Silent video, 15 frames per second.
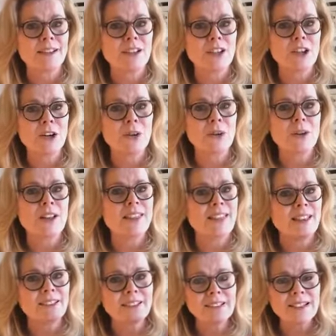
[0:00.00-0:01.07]
You know,
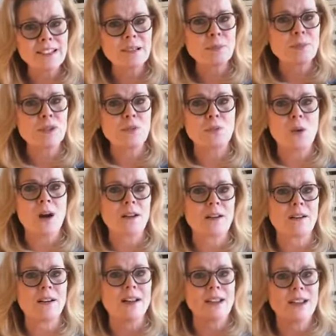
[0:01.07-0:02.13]
that little bit of
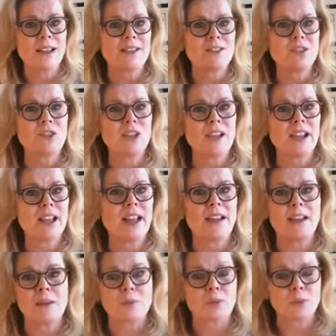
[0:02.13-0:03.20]
water is going to add
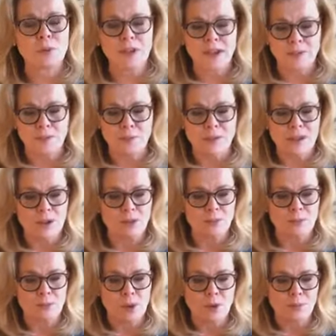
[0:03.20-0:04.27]
up and we're going to have a big
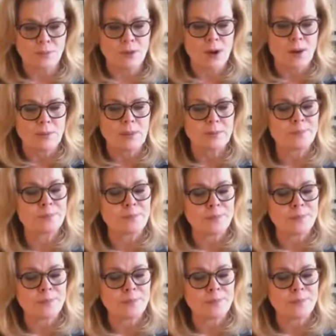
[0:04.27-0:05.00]
old mold problem.